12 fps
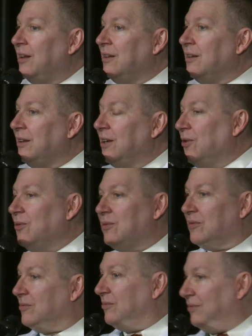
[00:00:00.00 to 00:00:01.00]

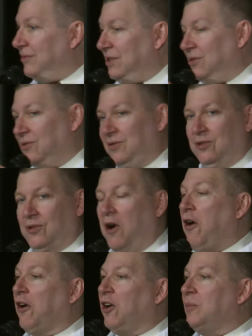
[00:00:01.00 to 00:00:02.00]
Your
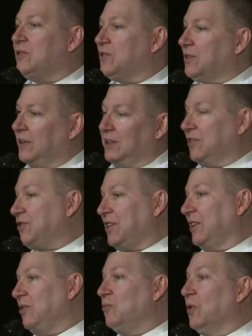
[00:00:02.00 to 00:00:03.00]
arm just all of a
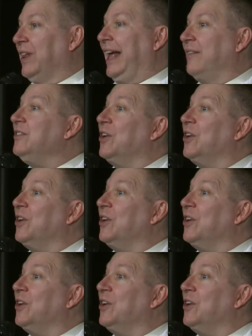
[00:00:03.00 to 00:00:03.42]
sudden will have no